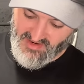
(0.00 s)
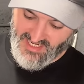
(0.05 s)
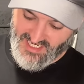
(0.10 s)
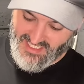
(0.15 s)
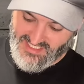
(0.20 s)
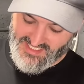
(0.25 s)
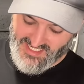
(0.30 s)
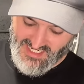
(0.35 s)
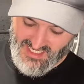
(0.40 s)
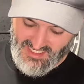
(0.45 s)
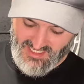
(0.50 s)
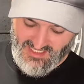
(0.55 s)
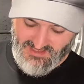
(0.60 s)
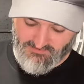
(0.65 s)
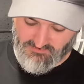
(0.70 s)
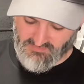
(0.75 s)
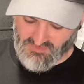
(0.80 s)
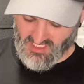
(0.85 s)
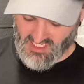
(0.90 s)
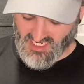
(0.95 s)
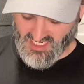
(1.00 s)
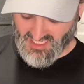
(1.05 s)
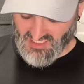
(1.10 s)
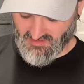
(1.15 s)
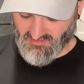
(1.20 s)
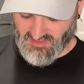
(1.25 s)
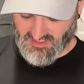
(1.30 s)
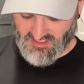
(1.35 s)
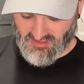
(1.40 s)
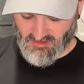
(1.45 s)
Easy Clean.
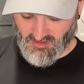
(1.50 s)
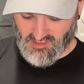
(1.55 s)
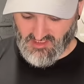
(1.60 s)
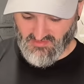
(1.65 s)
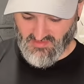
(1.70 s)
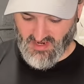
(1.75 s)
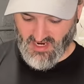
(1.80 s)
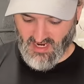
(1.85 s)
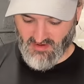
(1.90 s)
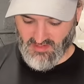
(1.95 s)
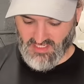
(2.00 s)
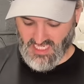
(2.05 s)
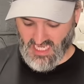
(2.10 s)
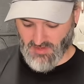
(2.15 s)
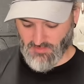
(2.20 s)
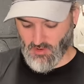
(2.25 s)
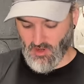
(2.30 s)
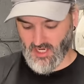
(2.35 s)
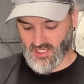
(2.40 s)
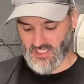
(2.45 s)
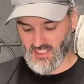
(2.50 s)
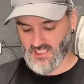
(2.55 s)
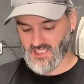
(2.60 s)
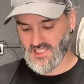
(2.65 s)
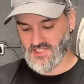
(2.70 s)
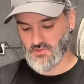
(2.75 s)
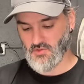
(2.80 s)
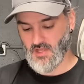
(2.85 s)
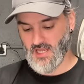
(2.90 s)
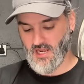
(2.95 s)
There is lots of hair in there, but I can
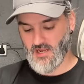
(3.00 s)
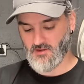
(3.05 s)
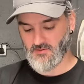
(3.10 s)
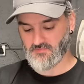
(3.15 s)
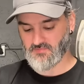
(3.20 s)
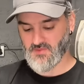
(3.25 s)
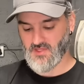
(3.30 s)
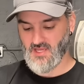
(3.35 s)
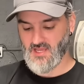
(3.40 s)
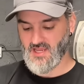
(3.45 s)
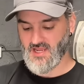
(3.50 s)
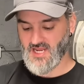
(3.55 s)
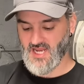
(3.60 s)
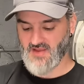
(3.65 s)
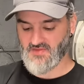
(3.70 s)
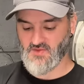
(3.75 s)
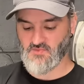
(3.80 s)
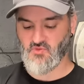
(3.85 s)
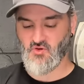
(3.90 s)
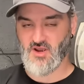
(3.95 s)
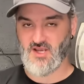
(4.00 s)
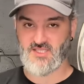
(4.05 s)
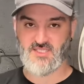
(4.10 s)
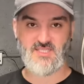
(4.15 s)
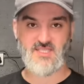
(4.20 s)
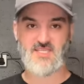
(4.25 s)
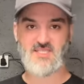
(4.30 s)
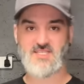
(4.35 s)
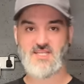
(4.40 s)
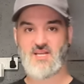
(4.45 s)
clean all that out. If the
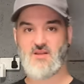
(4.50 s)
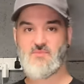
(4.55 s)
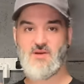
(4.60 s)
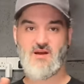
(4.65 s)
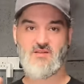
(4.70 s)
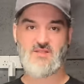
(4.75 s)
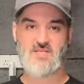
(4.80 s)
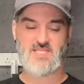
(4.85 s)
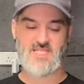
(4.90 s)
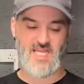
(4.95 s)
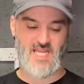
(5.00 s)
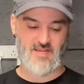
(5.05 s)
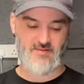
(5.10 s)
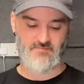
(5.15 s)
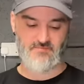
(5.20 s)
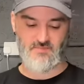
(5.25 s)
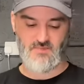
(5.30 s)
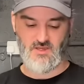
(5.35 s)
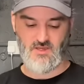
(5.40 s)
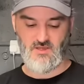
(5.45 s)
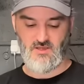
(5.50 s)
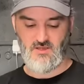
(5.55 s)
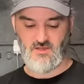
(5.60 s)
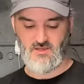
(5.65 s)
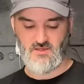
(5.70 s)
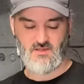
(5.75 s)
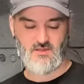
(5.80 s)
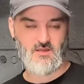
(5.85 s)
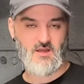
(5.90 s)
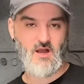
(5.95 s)
prices are still about the same,
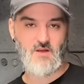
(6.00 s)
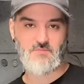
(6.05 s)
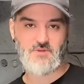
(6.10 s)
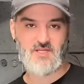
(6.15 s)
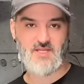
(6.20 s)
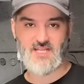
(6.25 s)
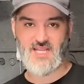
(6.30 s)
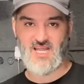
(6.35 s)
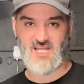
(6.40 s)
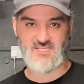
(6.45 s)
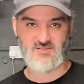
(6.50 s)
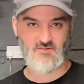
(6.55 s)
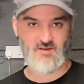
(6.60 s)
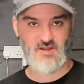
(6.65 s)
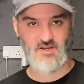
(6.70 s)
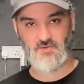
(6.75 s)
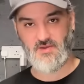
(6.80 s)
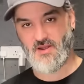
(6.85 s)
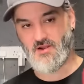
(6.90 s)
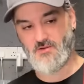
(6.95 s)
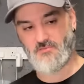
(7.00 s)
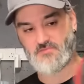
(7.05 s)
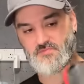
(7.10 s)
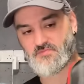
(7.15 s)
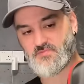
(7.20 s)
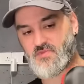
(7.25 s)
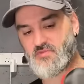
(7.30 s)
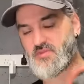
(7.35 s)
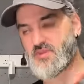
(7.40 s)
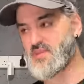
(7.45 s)
I'm going to get around about,
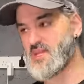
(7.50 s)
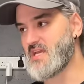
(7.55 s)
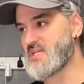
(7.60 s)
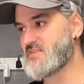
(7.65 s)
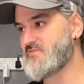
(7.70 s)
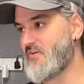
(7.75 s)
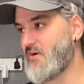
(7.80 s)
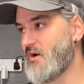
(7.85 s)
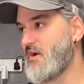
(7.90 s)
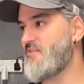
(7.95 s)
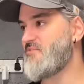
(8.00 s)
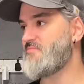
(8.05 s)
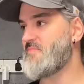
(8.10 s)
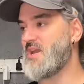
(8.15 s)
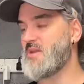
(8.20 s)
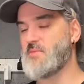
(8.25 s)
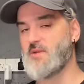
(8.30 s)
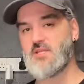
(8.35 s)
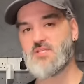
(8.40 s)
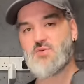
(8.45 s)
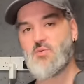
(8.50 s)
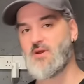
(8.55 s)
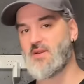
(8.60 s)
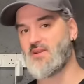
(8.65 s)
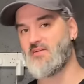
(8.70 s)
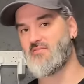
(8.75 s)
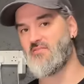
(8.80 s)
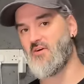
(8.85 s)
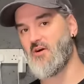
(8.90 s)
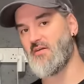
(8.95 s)
for the S5, maybe
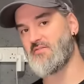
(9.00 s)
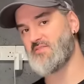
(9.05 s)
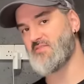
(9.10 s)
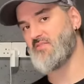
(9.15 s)
25 to